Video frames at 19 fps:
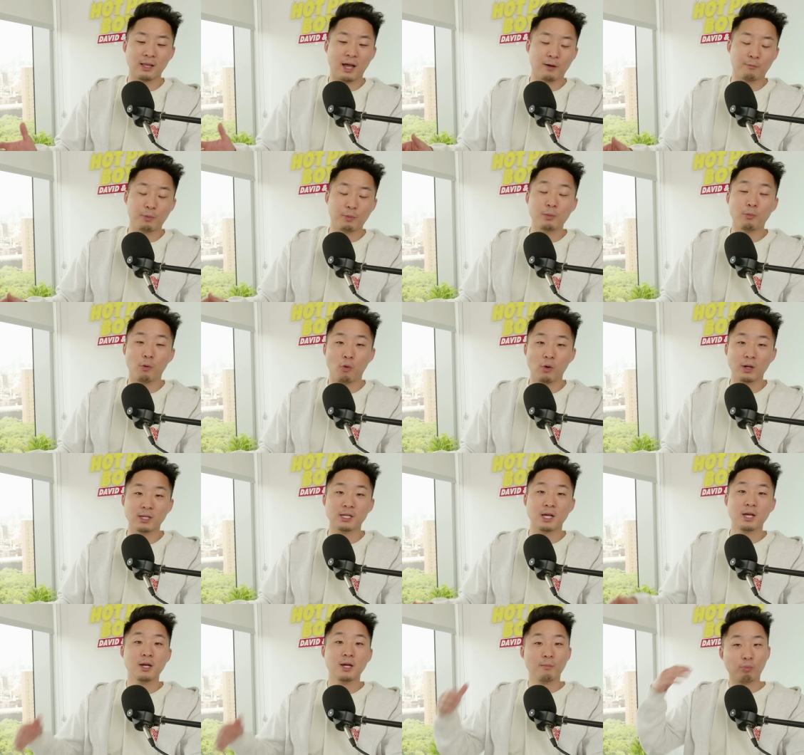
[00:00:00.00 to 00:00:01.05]
a lot of people always
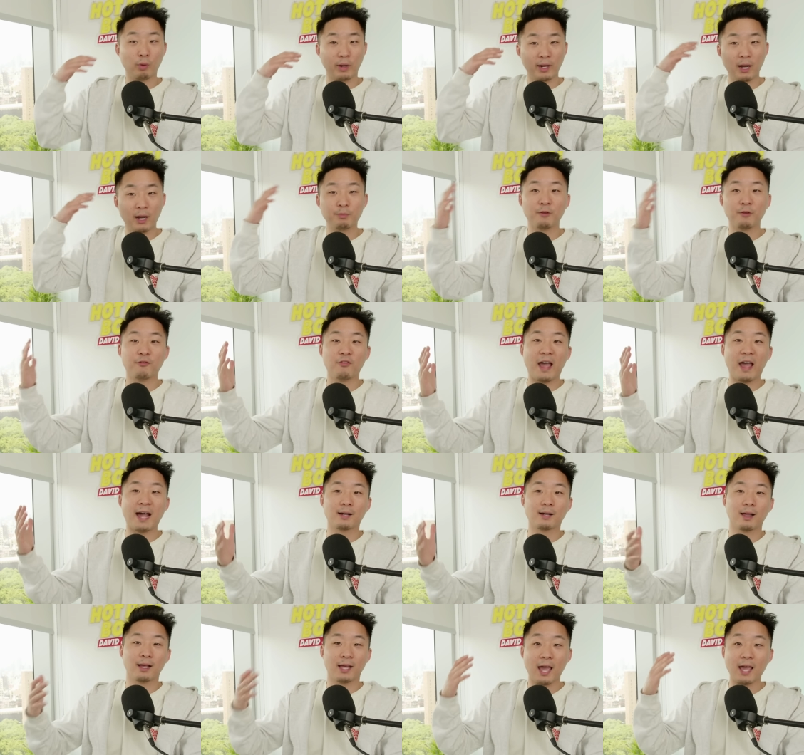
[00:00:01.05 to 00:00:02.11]
bring up the
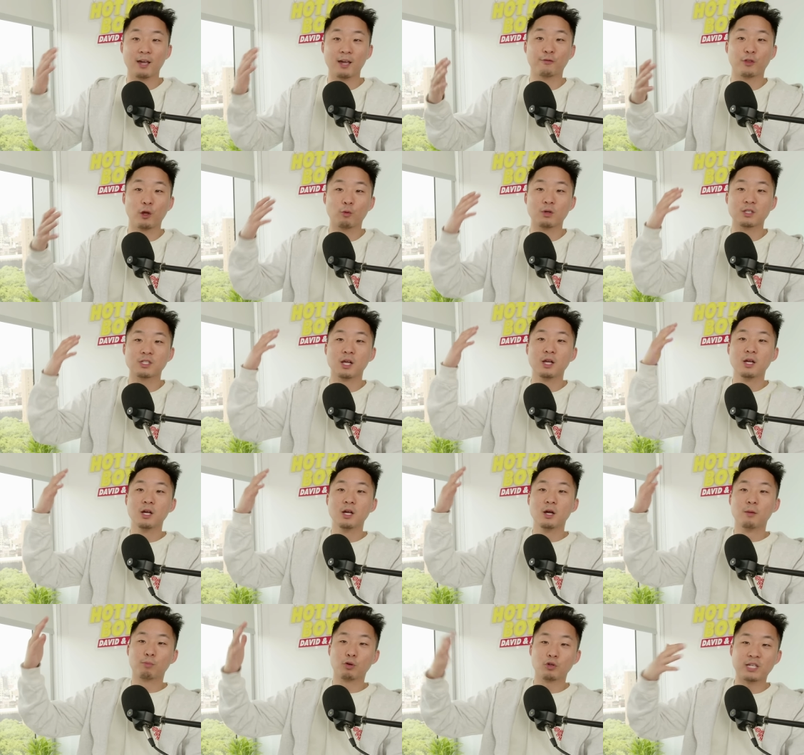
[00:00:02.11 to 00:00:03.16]
fact like, hey, if there was
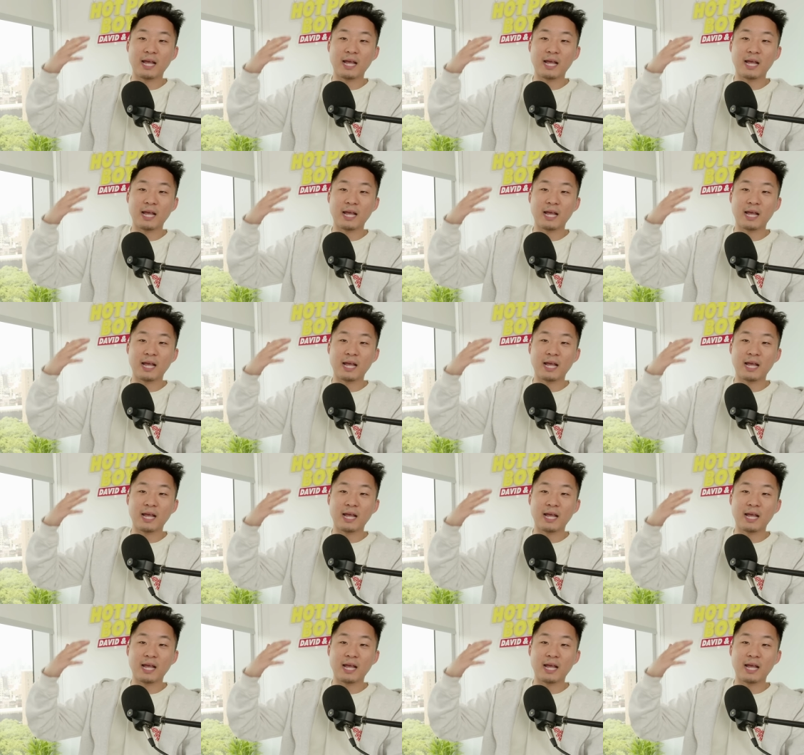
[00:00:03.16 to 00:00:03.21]
yeah.